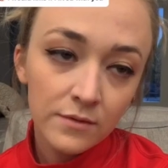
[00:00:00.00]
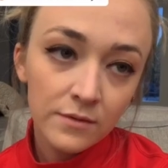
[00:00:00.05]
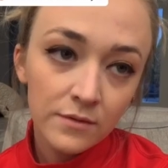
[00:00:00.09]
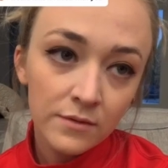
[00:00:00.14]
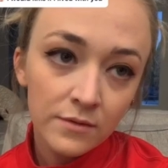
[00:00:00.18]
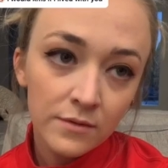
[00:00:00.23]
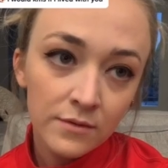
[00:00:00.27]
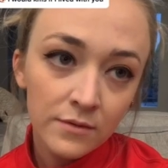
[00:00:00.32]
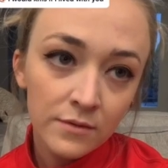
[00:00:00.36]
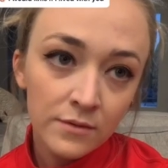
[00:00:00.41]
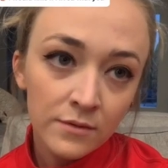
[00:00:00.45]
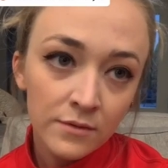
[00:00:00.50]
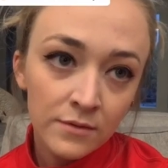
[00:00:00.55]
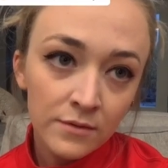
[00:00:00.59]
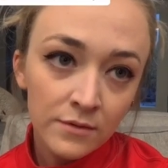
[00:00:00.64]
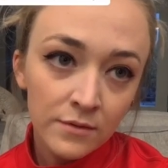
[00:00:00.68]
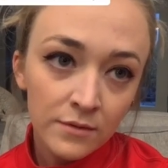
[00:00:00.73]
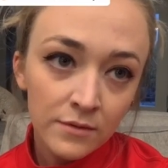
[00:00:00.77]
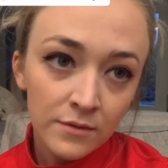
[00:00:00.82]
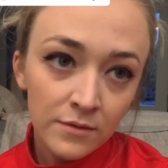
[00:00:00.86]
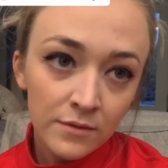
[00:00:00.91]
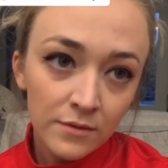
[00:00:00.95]

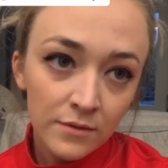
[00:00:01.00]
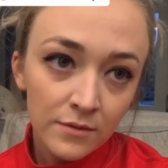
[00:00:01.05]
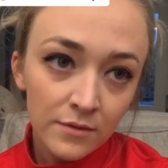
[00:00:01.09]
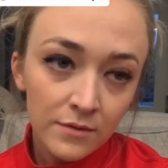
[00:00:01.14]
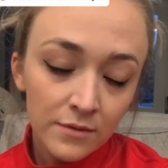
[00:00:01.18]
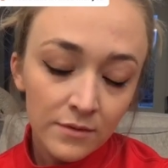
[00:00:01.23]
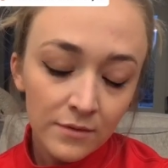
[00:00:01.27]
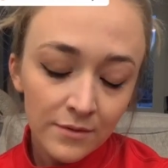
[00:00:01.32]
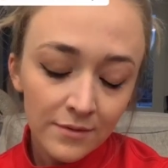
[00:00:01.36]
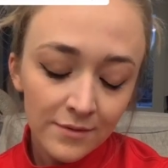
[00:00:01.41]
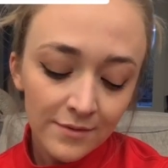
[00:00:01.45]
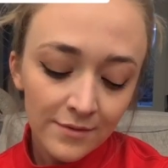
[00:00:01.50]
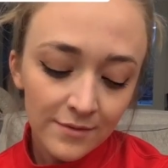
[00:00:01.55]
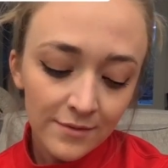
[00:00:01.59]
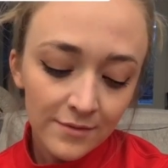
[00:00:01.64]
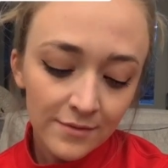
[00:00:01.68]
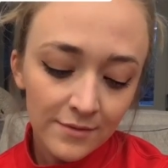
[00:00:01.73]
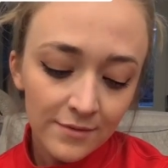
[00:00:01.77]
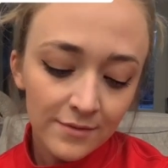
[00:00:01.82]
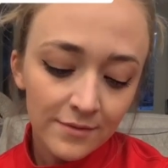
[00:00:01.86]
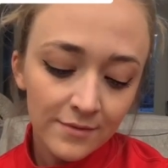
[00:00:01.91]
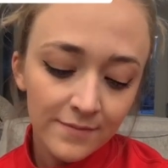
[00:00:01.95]

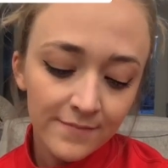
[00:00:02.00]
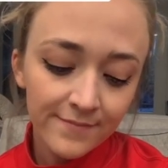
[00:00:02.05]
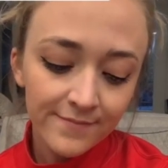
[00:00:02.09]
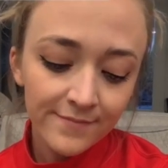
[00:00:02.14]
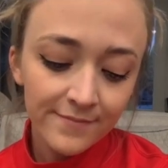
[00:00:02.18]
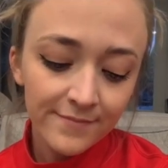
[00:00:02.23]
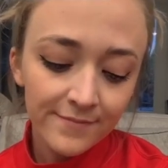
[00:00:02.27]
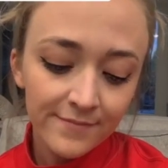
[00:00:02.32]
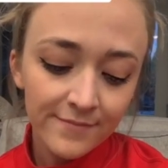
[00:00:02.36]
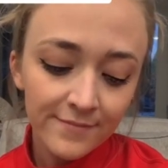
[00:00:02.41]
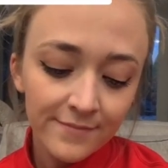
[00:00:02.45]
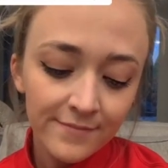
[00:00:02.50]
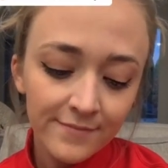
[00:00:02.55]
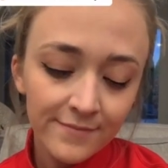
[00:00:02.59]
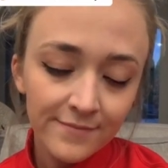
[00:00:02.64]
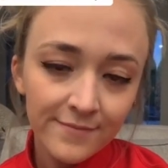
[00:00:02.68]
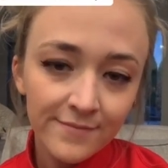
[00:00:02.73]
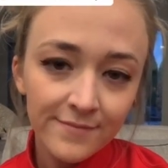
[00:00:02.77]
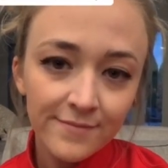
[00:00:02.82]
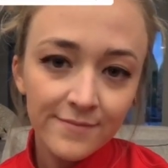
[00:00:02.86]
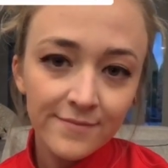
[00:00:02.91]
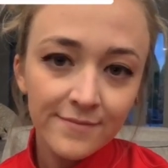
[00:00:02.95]

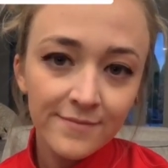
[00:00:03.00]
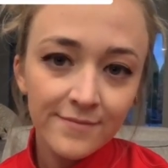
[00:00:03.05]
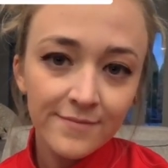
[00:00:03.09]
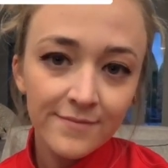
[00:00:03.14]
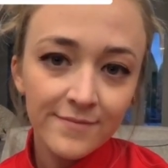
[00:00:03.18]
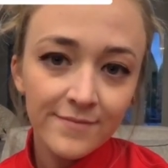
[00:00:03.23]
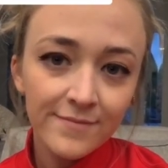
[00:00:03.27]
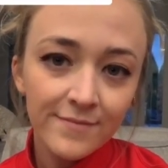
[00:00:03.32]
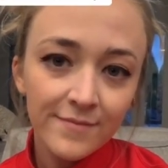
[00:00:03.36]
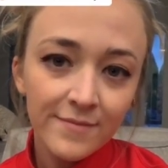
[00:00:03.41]
(no one is talking)